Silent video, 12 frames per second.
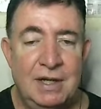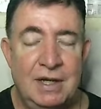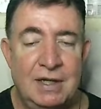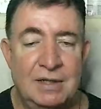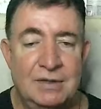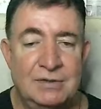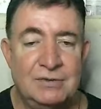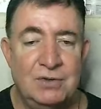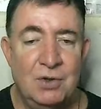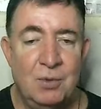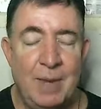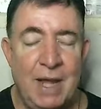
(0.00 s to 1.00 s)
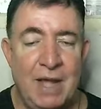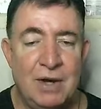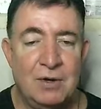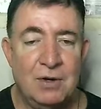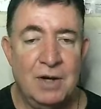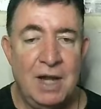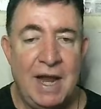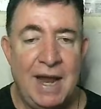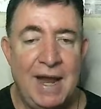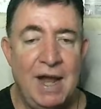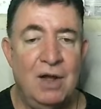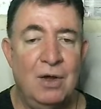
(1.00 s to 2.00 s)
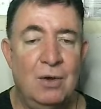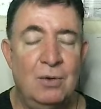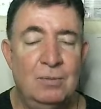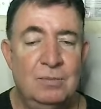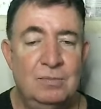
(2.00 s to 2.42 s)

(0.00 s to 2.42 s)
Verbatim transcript: is no matter how